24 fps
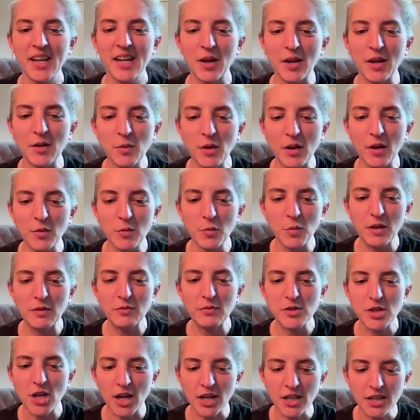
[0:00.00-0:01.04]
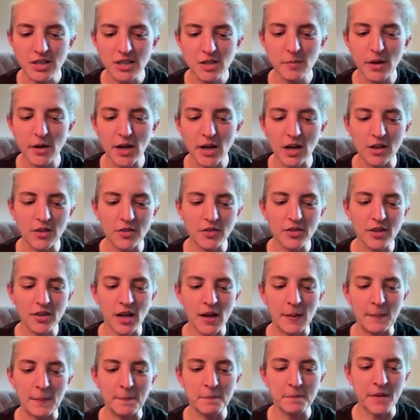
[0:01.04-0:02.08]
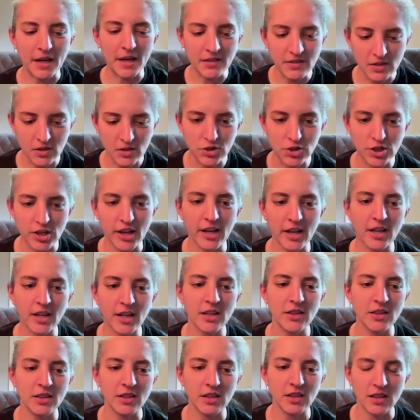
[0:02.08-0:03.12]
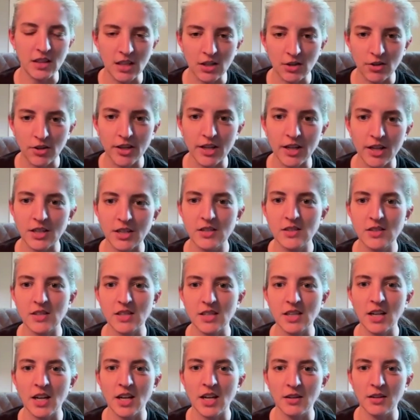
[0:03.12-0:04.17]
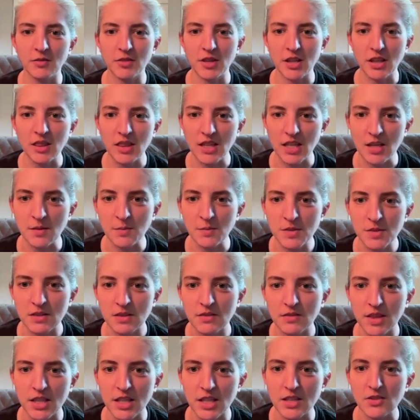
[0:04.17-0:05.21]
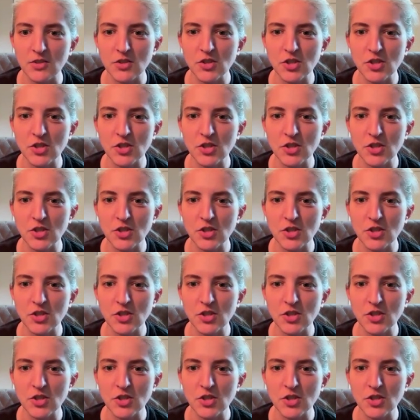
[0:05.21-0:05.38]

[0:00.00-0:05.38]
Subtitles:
And we've talked about messaging and the lyrics and kind of the themes of this.